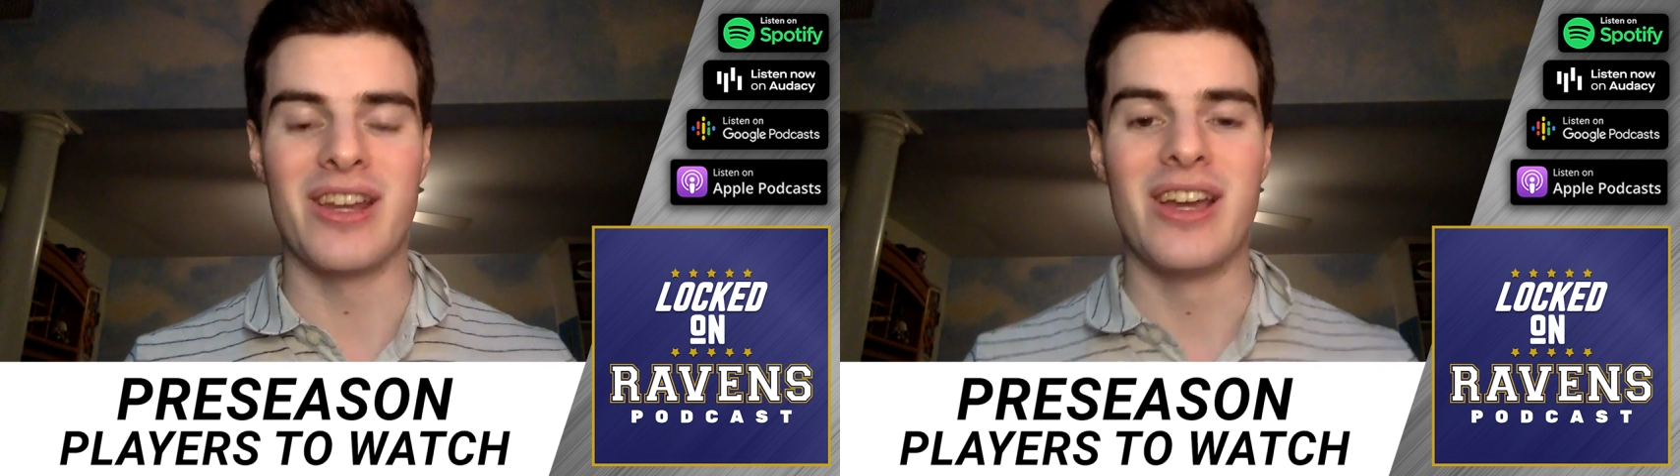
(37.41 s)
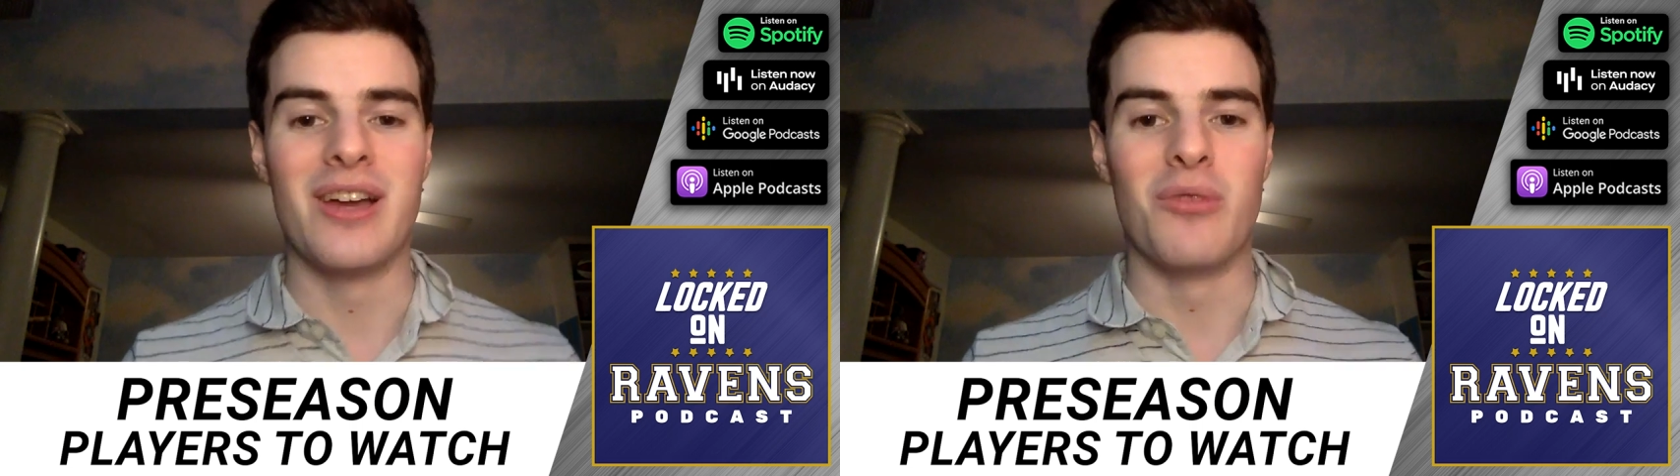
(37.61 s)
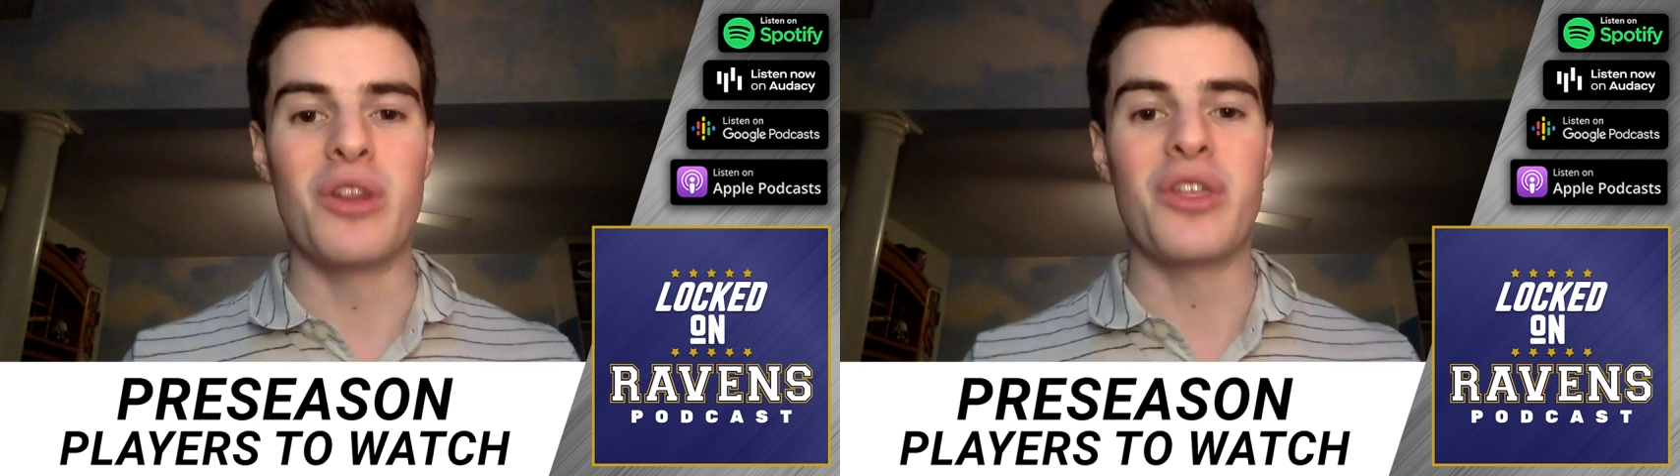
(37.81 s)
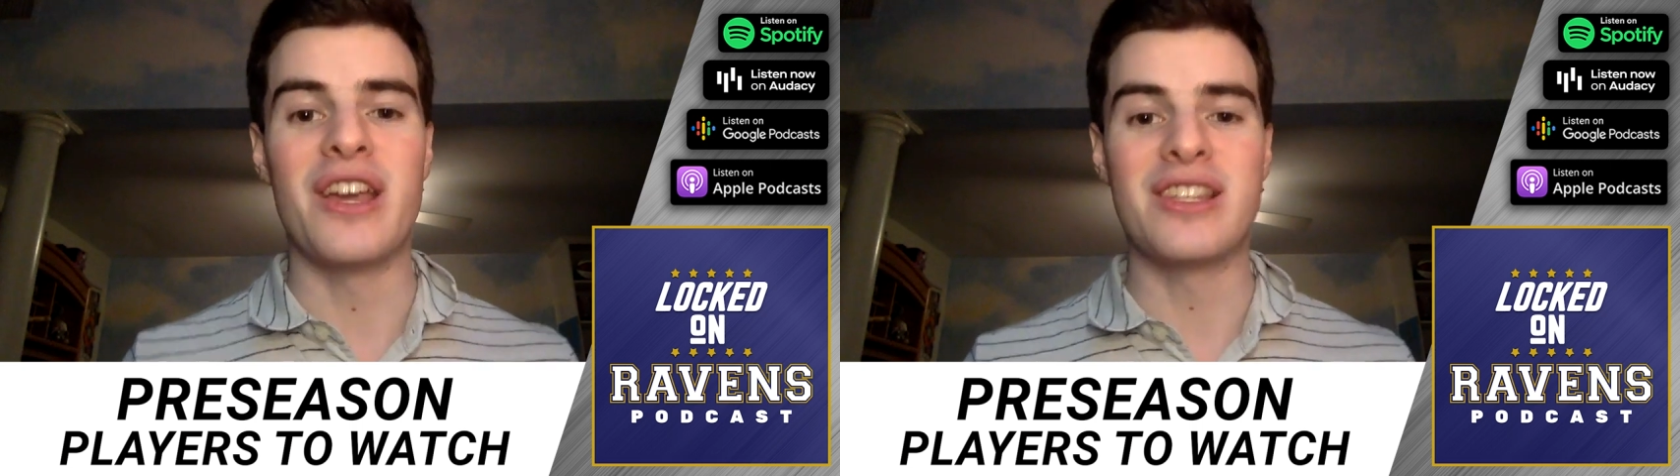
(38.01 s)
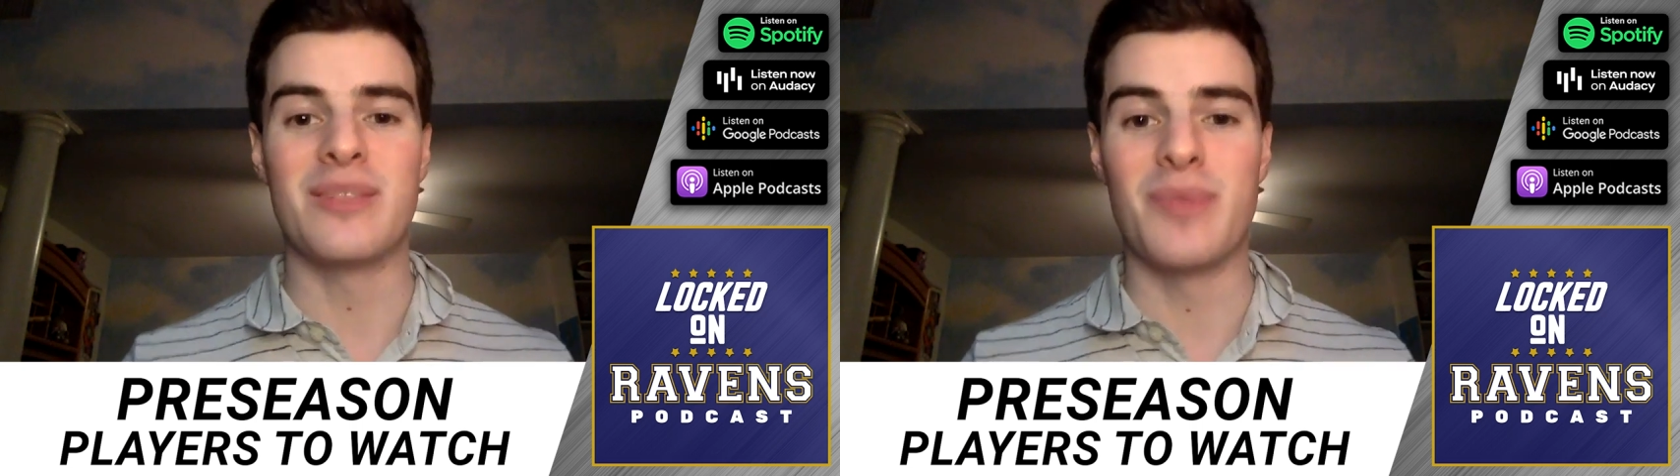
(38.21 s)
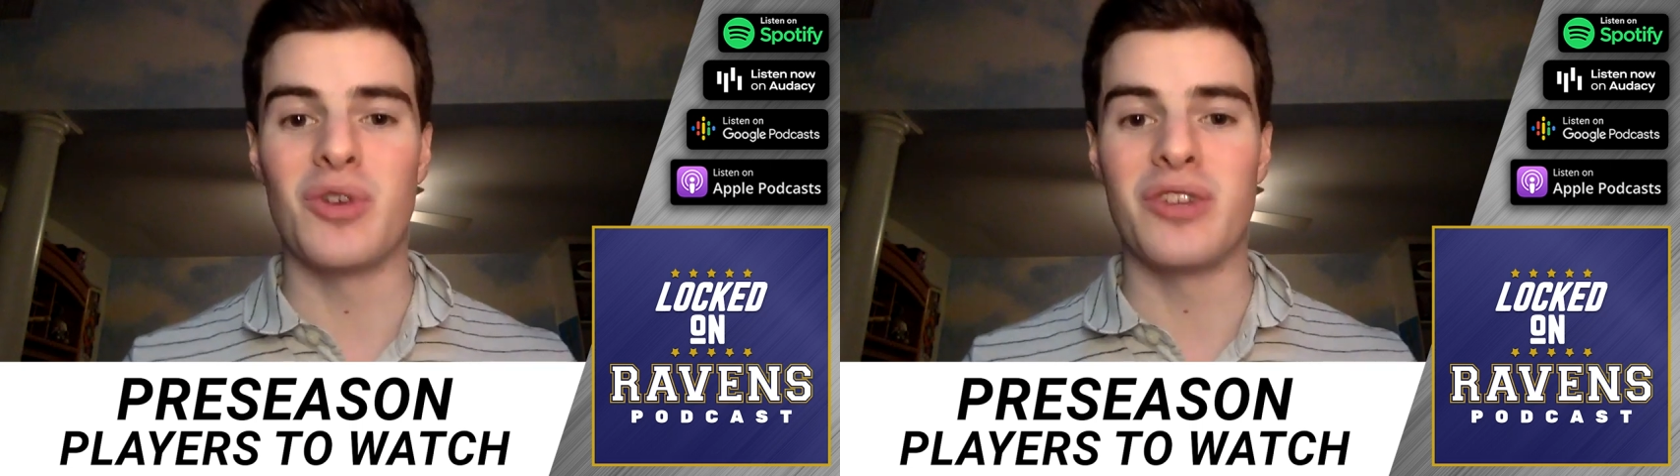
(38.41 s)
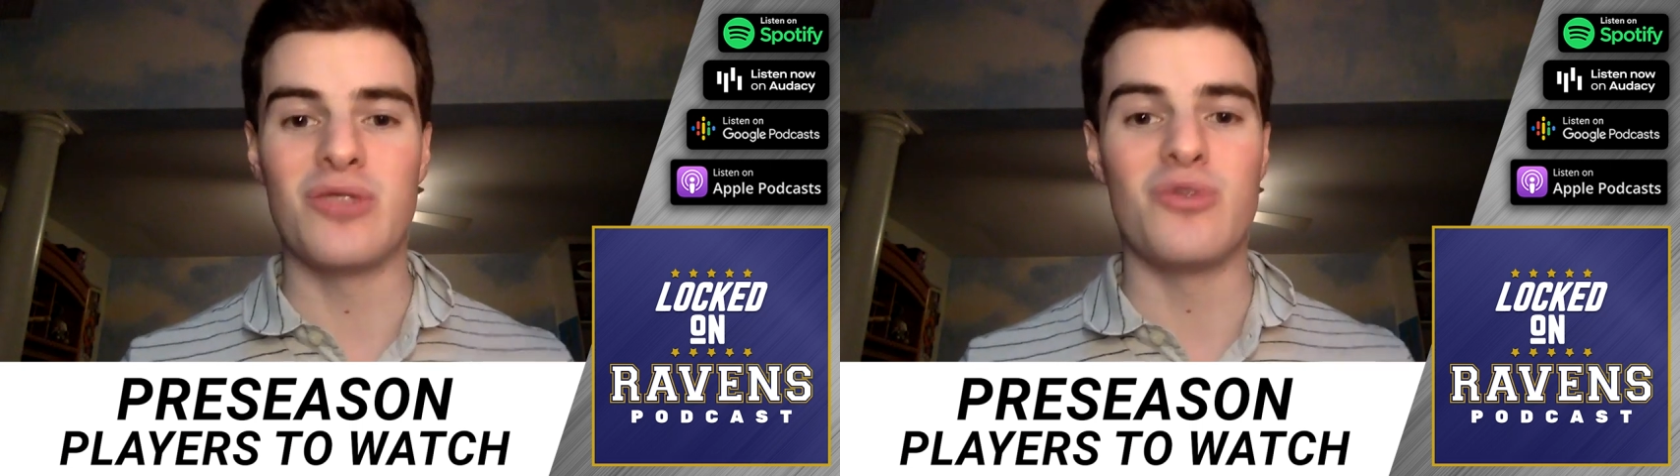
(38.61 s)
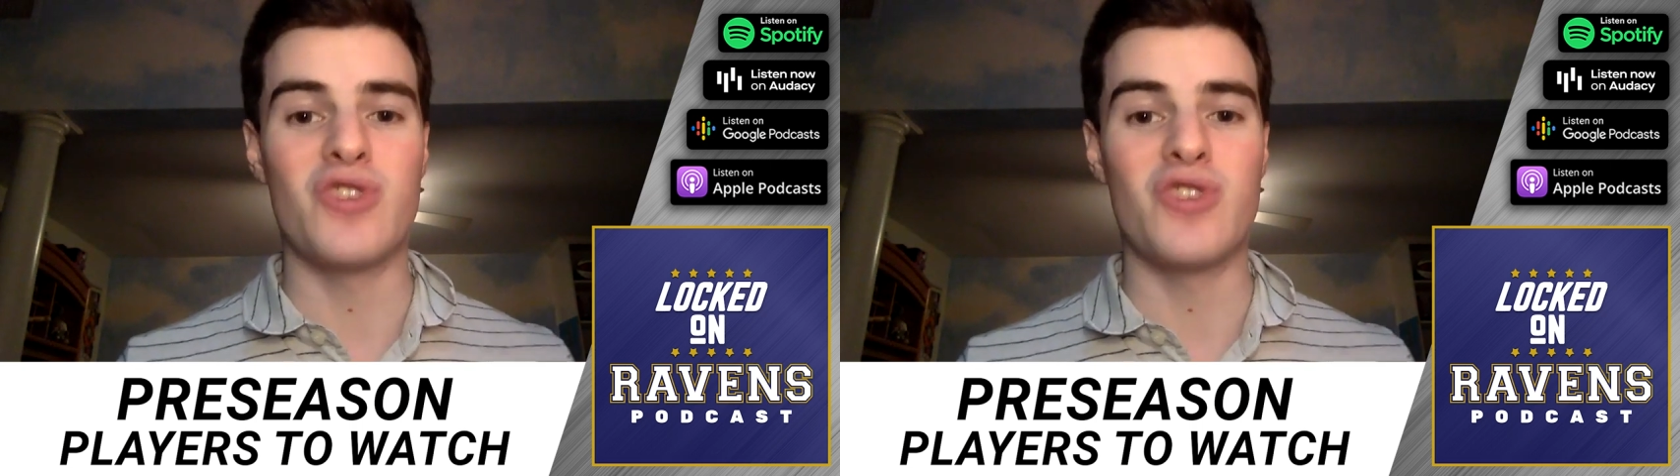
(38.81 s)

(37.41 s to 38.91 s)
and with his ability